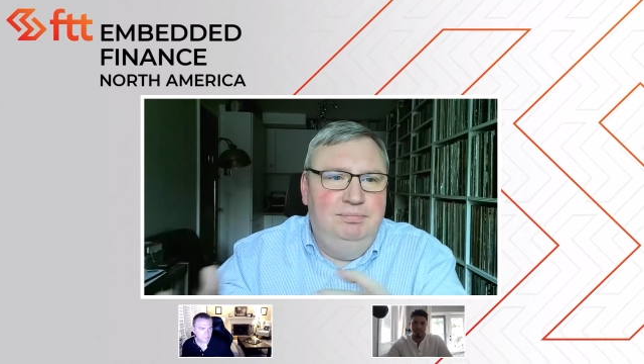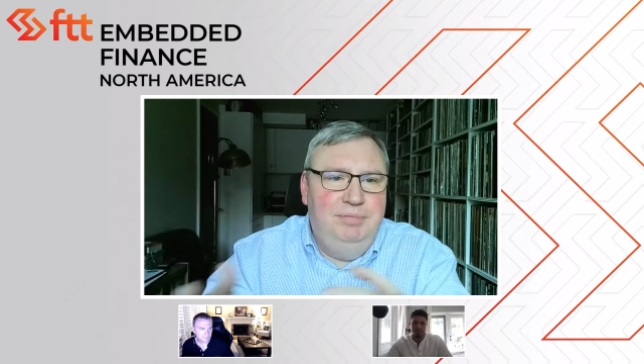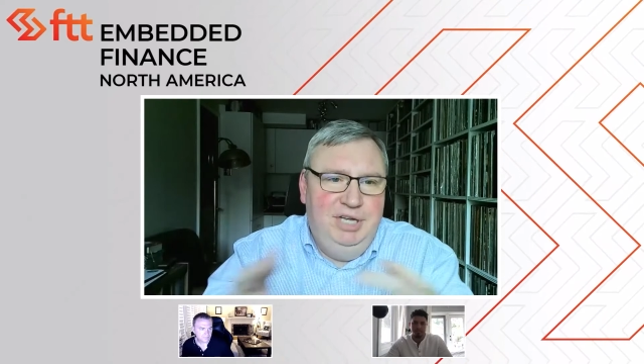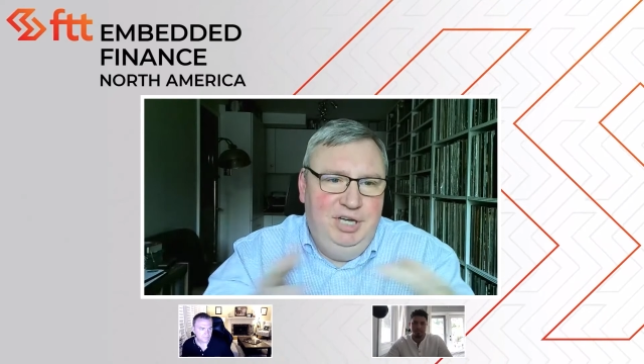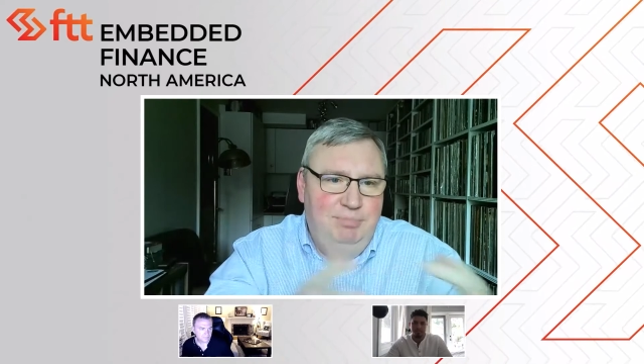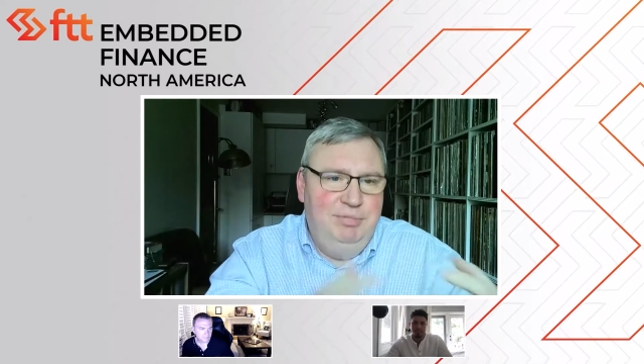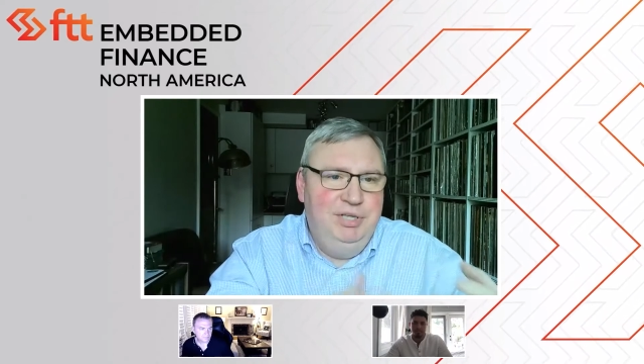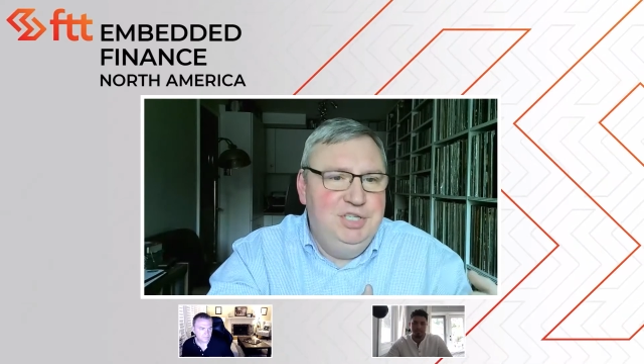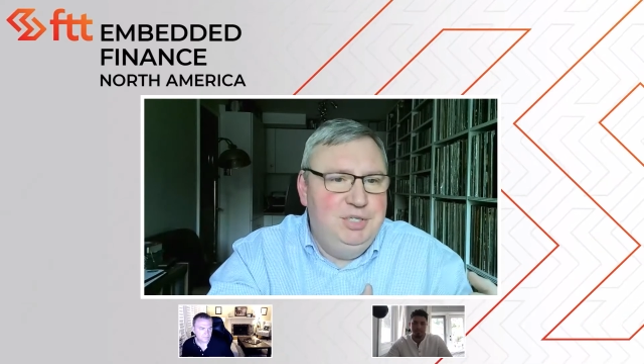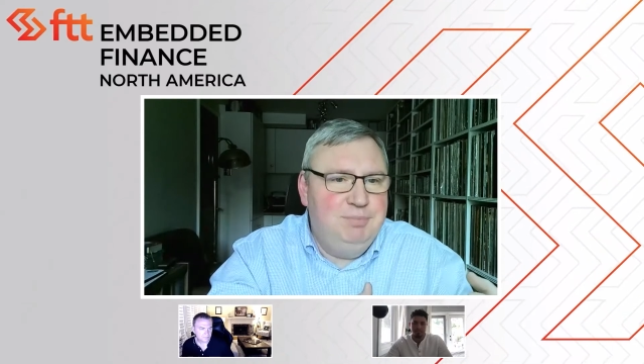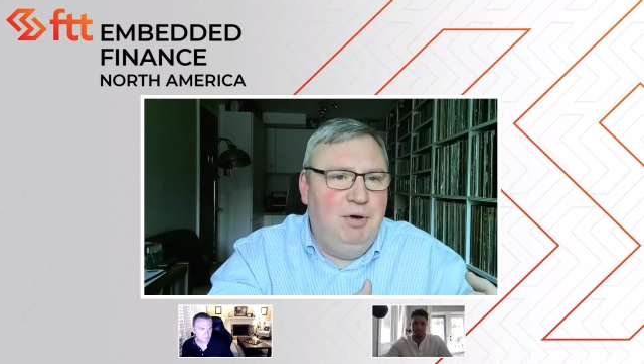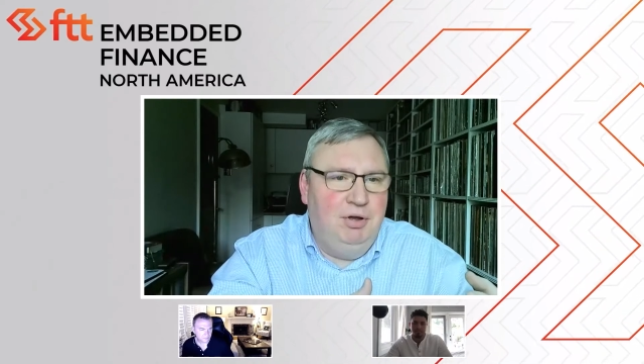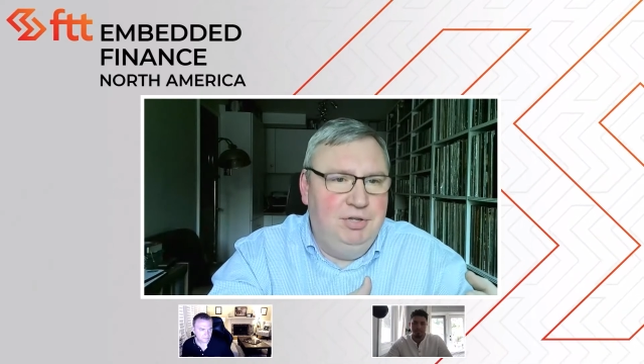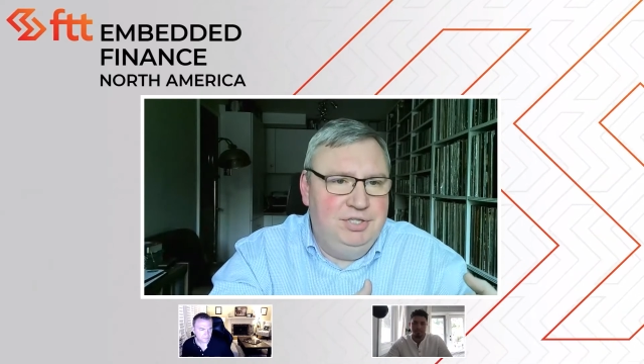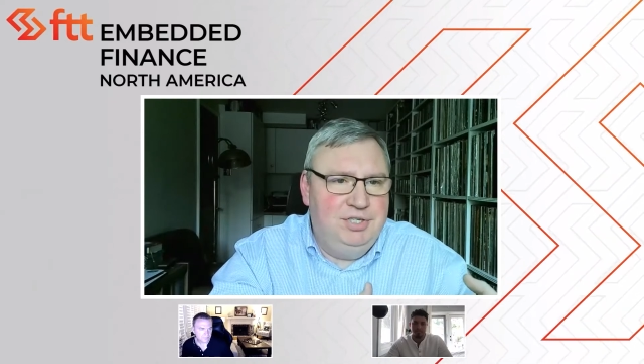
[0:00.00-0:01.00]
being a BIN
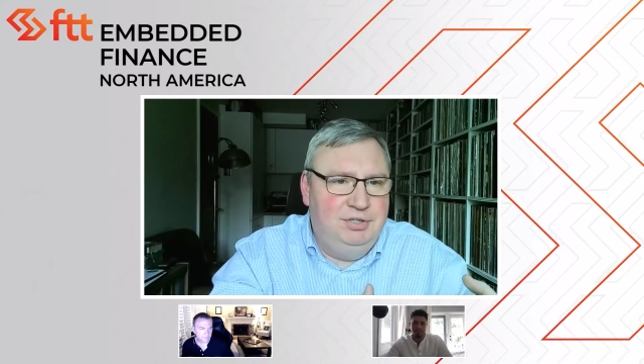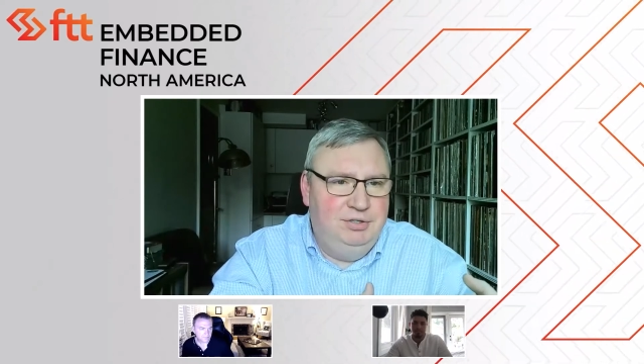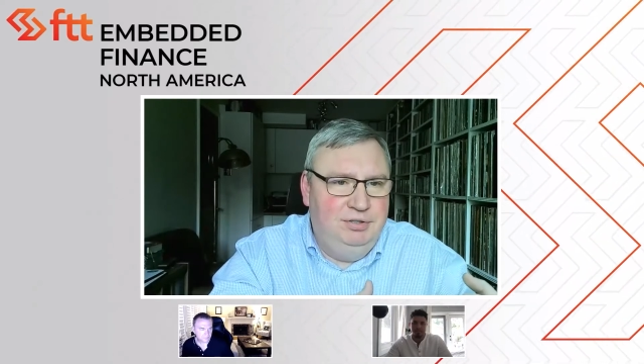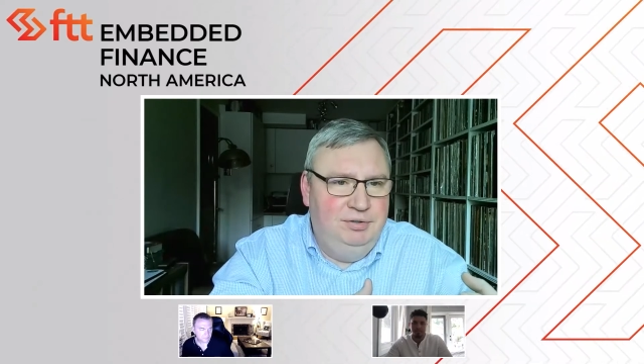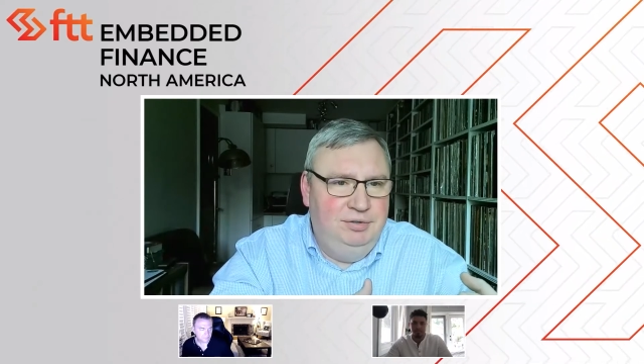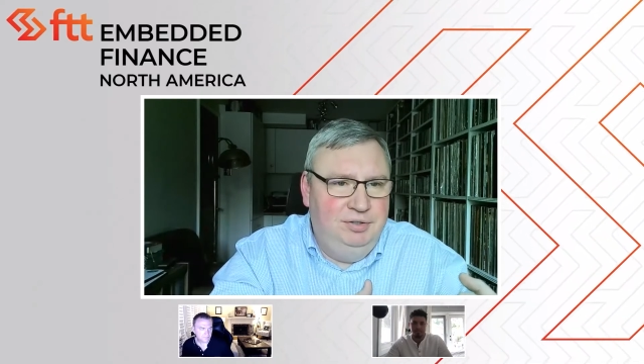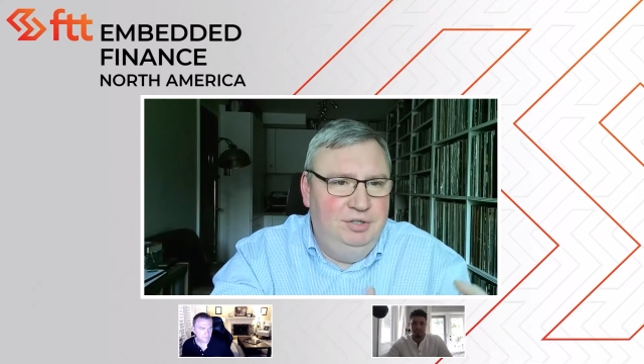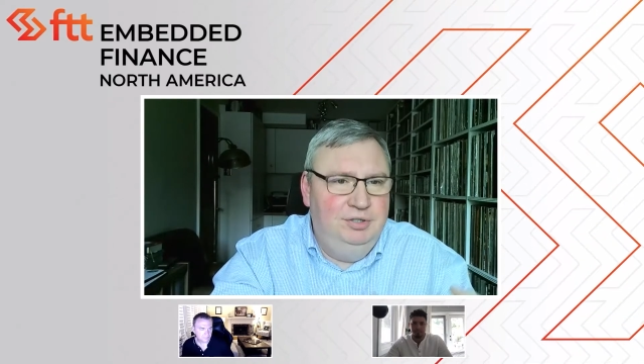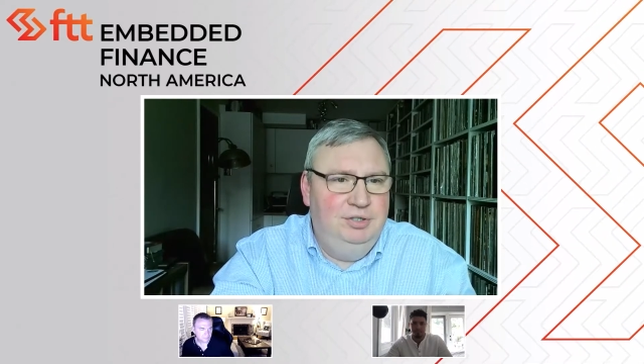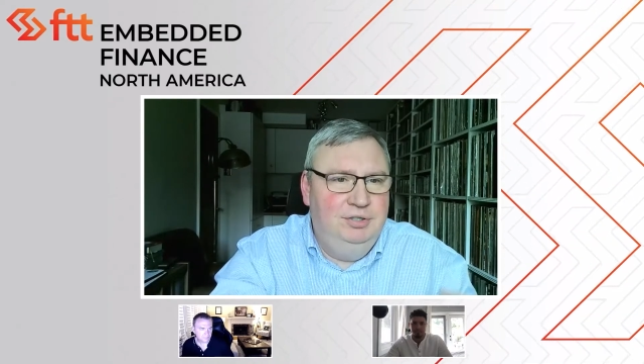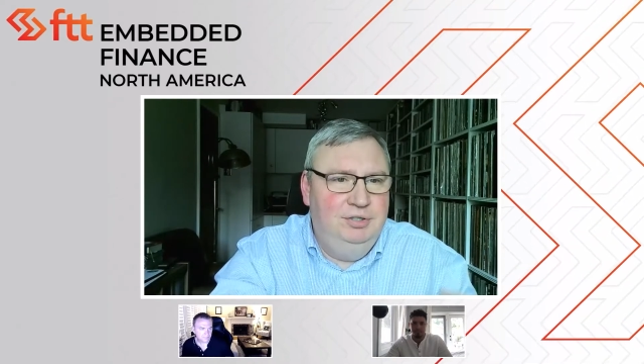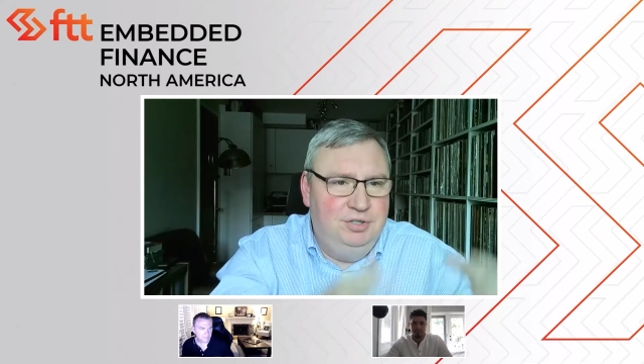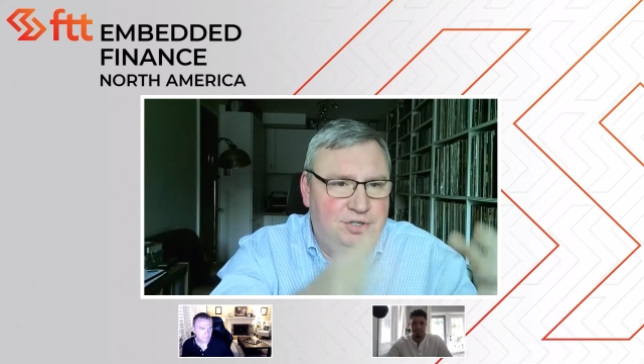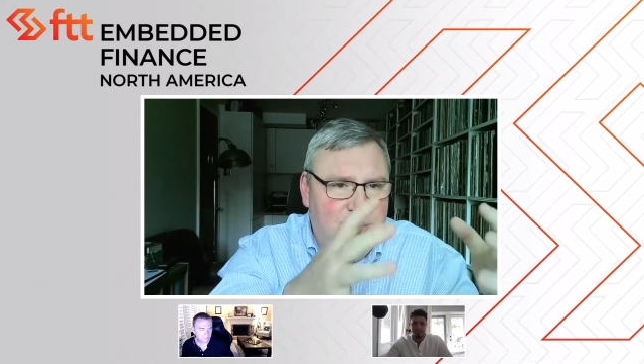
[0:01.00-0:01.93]
sponsor to